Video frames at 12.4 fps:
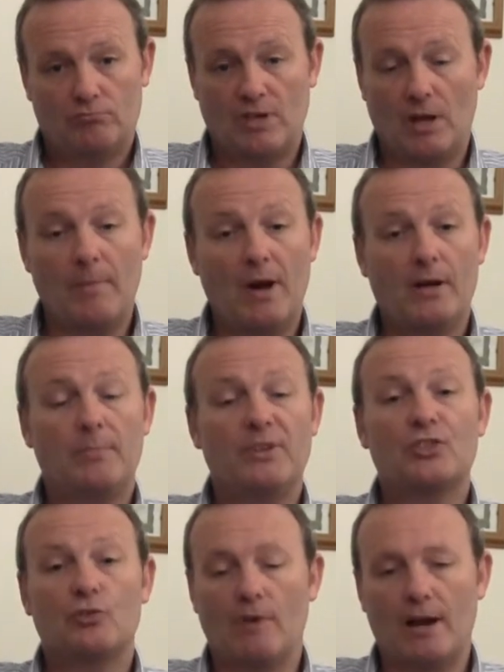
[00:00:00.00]
that might be
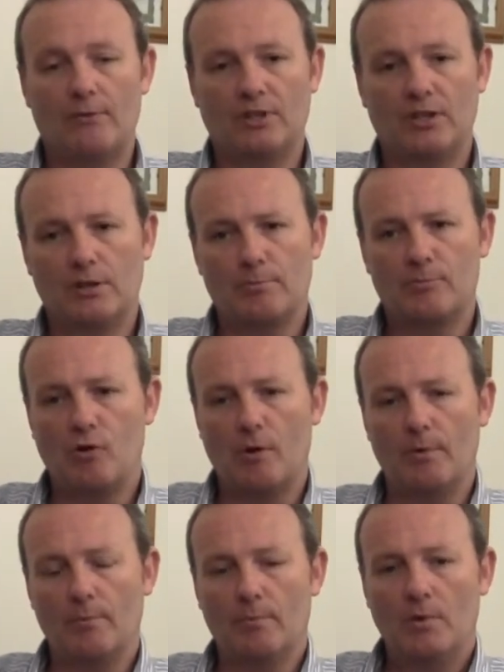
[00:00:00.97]
surrounding the
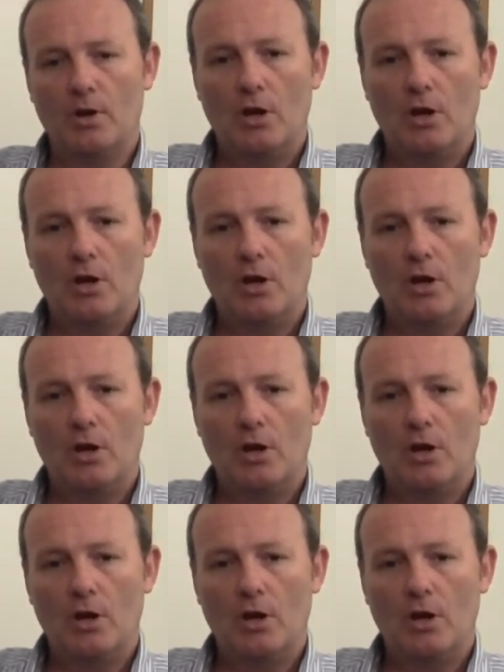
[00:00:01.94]
problem.